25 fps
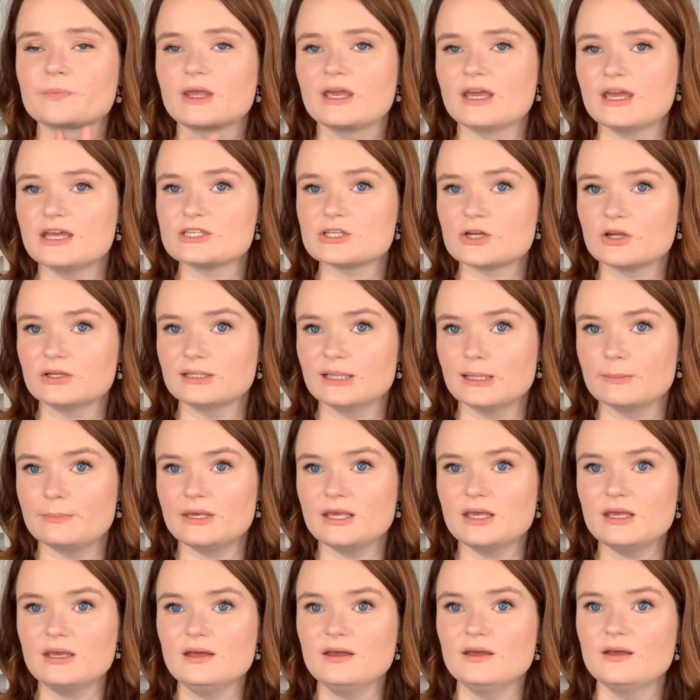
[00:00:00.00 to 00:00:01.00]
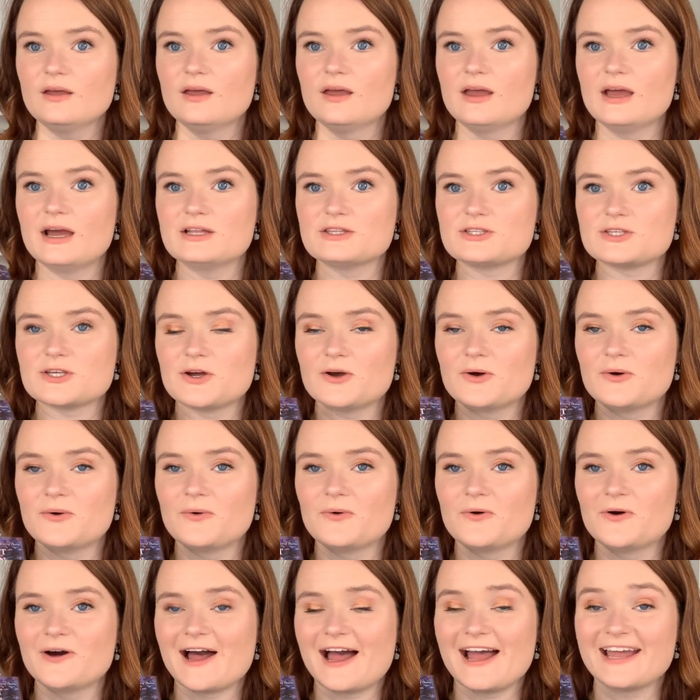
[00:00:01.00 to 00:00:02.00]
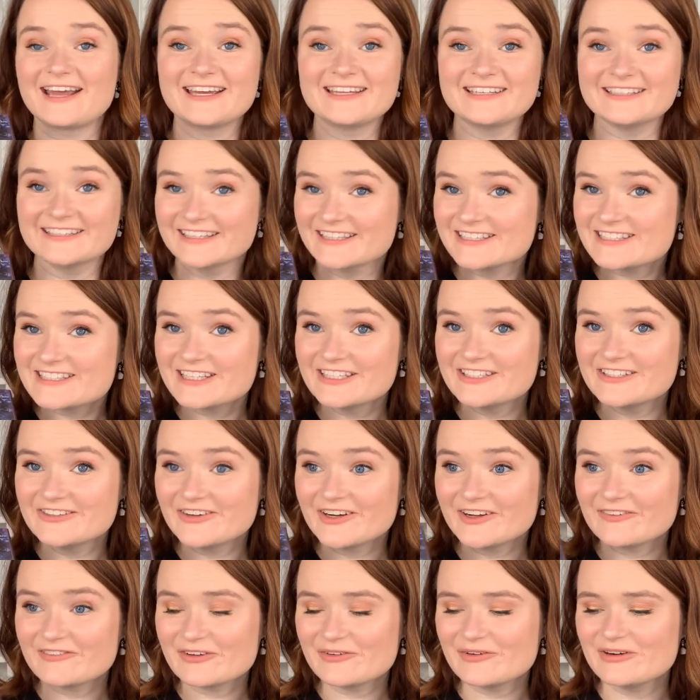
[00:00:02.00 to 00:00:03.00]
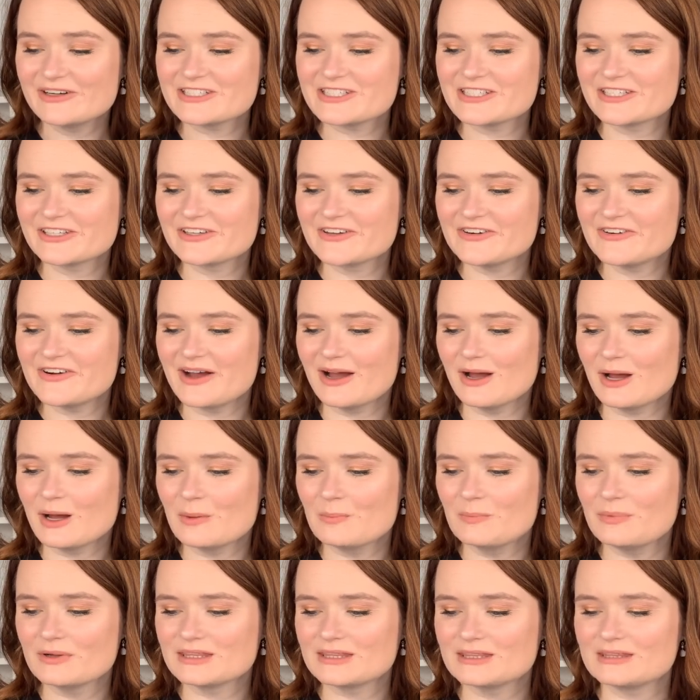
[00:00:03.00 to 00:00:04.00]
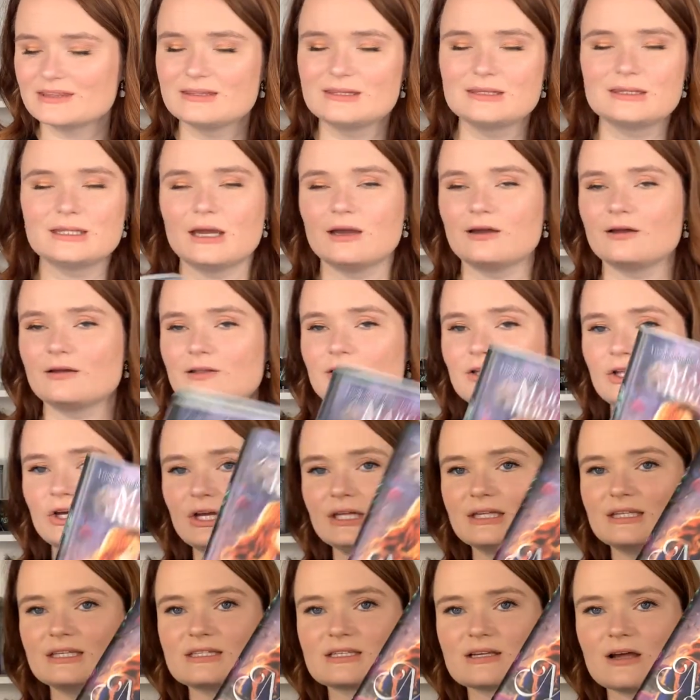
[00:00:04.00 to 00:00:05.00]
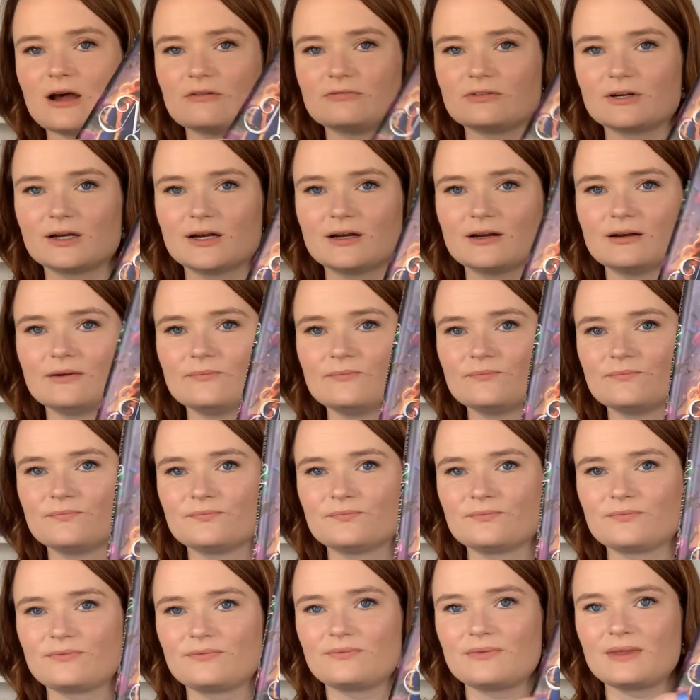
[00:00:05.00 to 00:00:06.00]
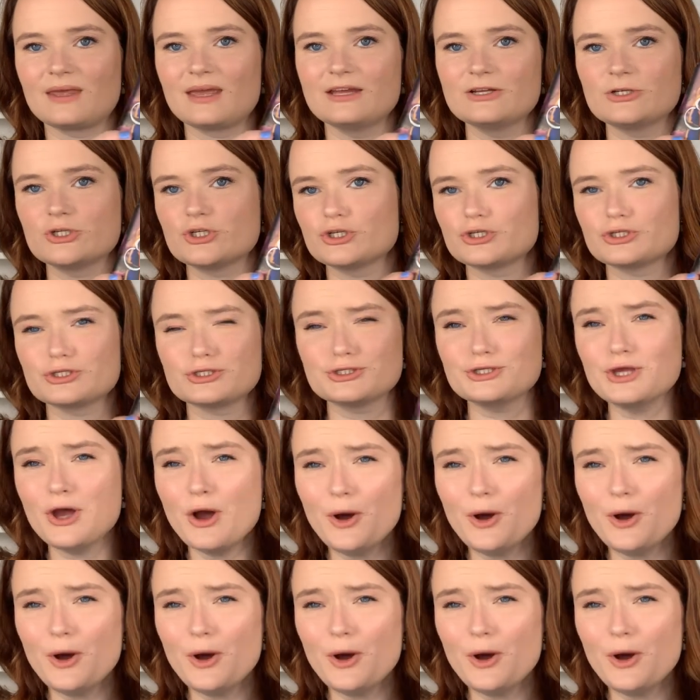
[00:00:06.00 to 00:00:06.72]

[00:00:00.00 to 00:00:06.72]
is on Libby, and so I can listen to it if I want to, um, but look at this cover. It's just so